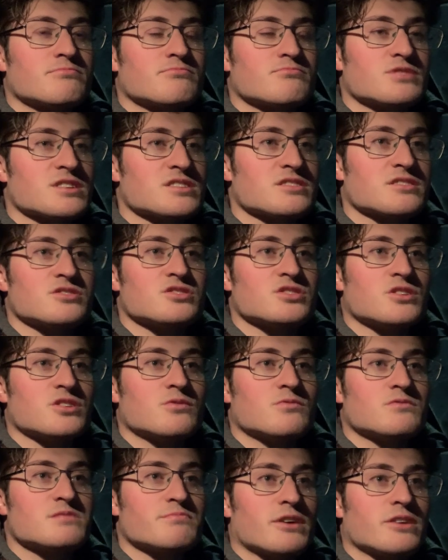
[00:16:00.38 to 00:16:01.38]
Jessica
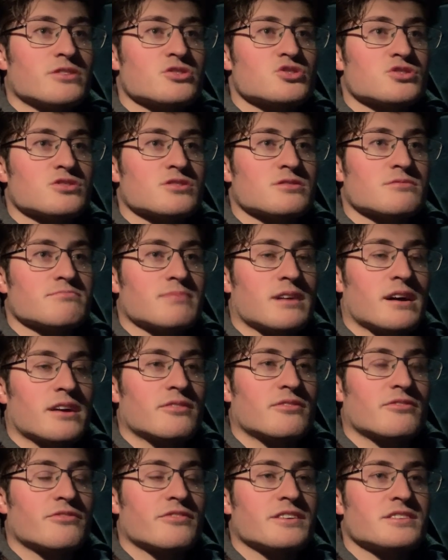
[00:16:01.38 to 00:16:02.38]
Jones, Punisher,
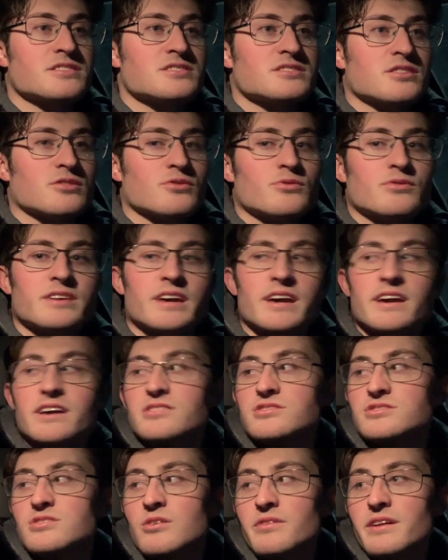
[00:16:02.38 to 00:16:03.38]
Iron Fist, Luke
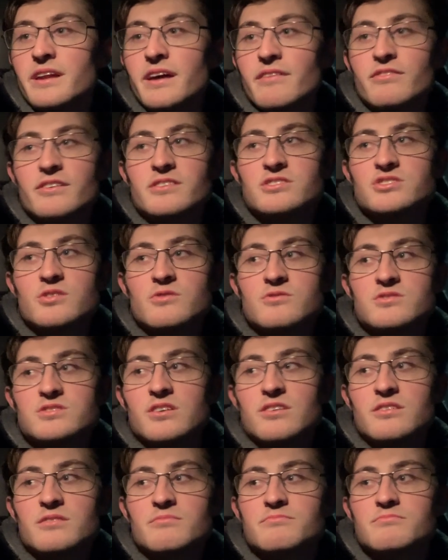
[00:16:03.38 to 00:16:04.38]
Cage, all the Netflix shows
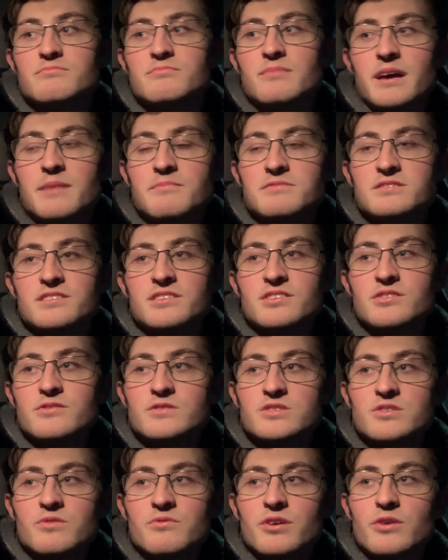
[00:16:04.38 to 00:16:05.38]
are
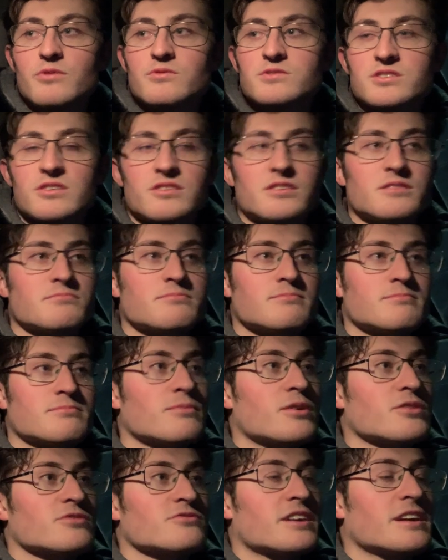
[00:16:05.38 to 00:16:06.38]
MCU, so those are
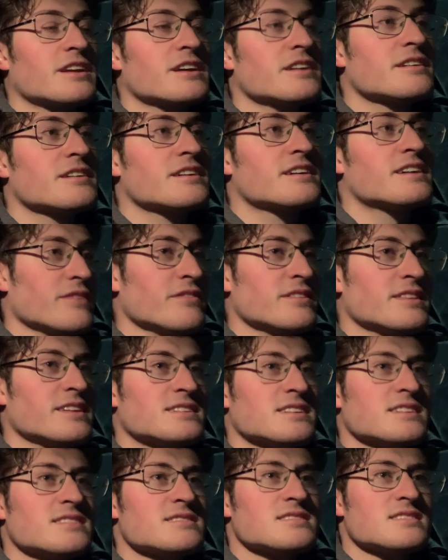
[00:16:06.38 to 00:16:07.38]
R-rated. Even the
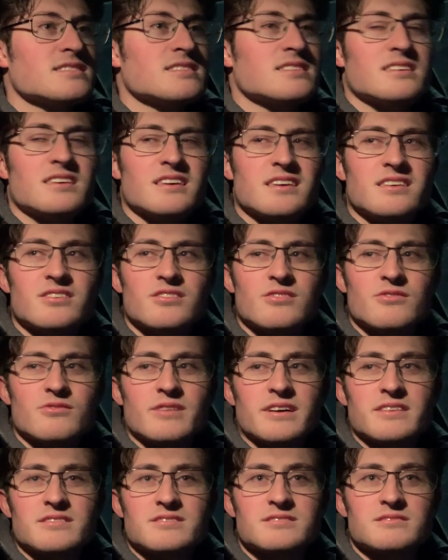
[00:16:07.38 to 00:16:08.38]

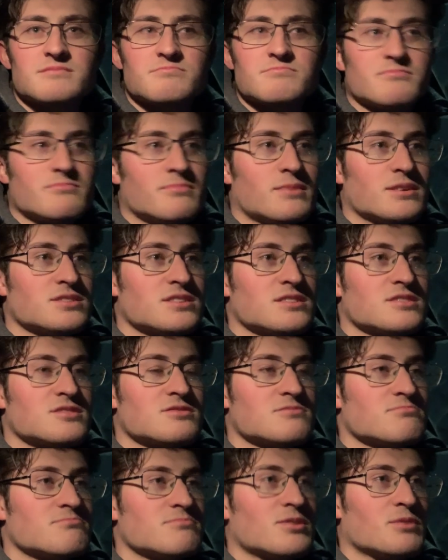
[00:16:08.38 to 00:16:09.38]
DCEU, as much
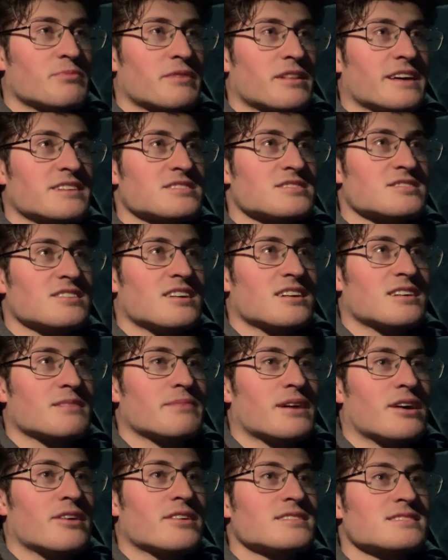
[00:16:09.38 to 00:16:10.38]
as nobody likes to talk
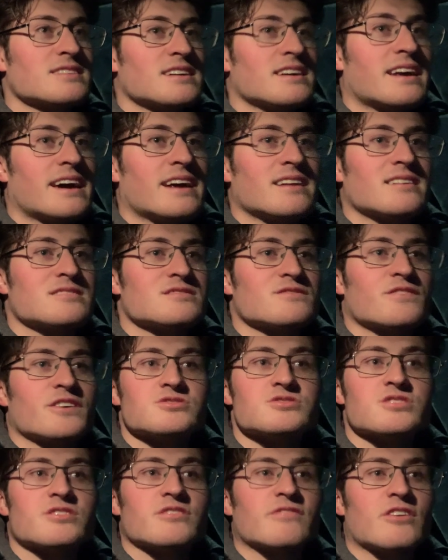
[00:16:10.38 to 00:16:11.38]
about it, it had its fair
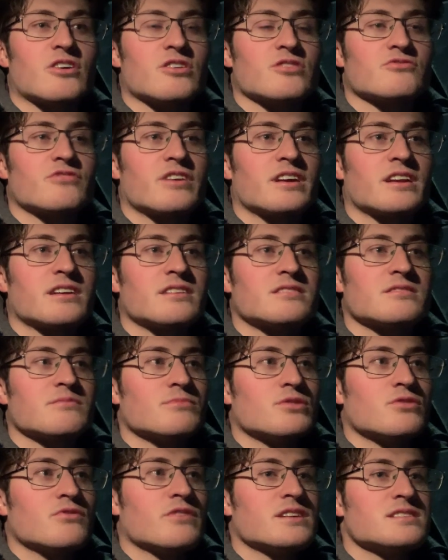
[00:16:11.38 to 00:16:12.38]
share of R-rated
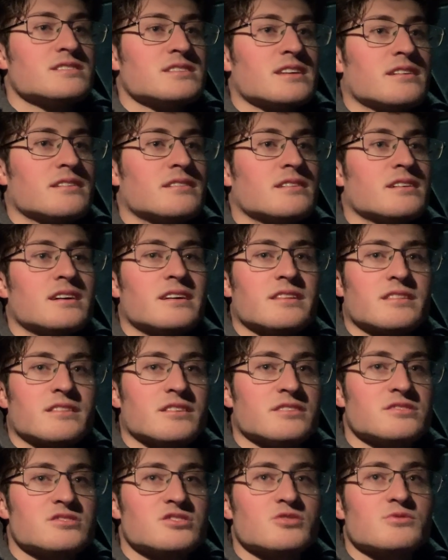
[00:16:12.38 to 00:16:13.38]
movies in
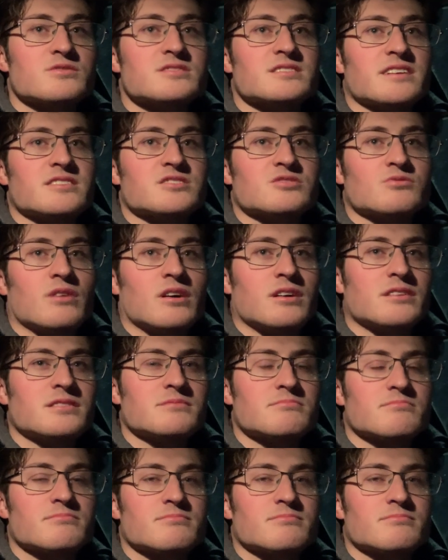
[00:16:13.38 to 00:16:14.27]
The Suicide Squad,